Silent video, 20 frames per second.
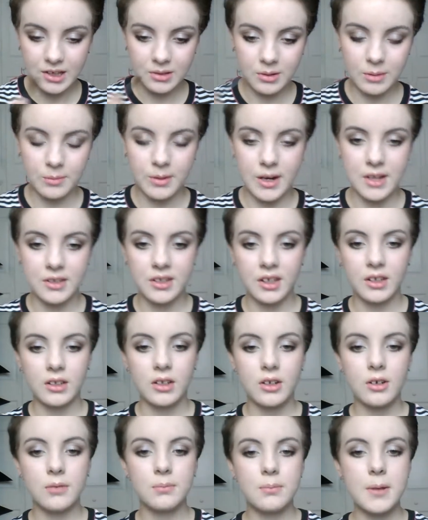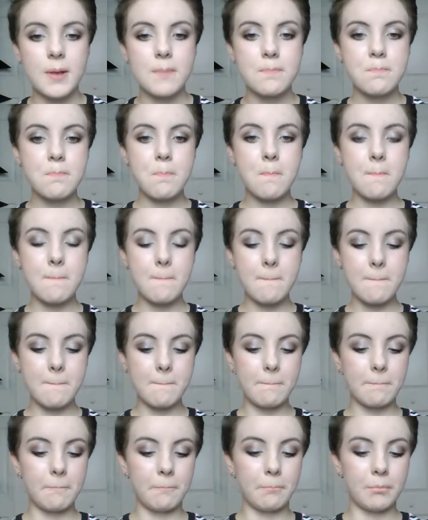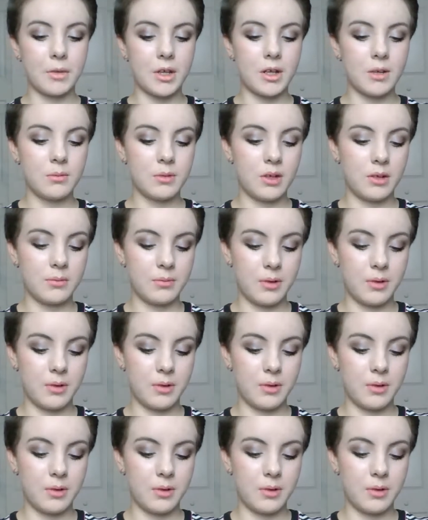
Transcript: My brain's like, nope. Nope.